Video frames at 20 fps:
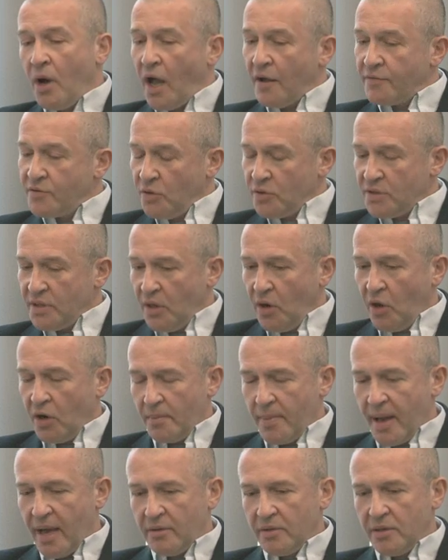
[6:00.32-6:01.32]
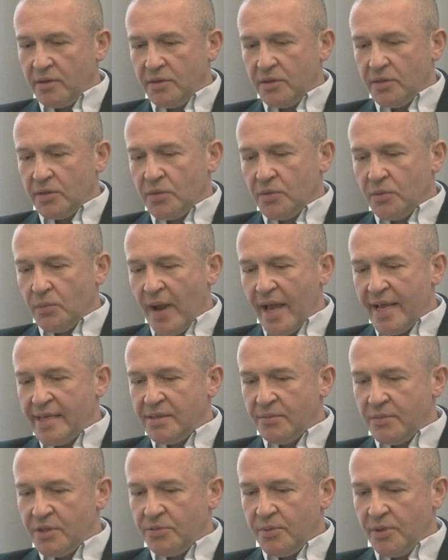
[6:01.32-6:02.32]
I've talked a lot about the
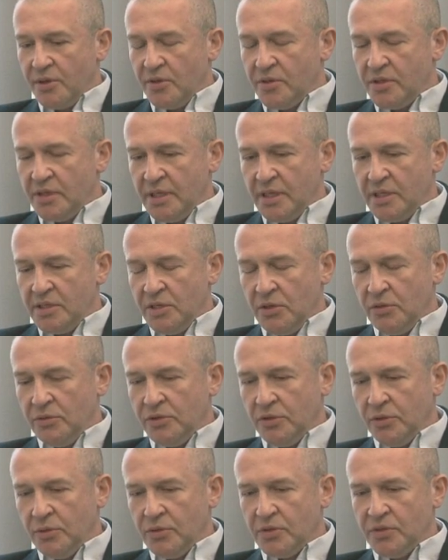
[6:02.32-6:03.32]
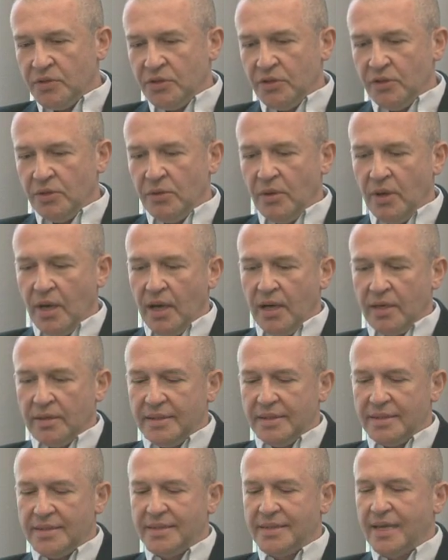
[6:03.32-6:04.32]
ways in which we're using these new tools to uh,
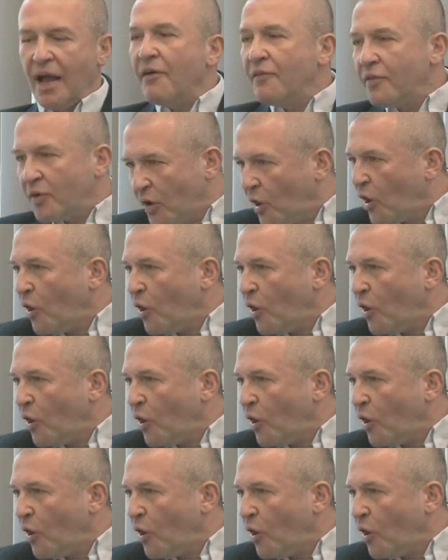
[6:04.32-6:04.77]
discover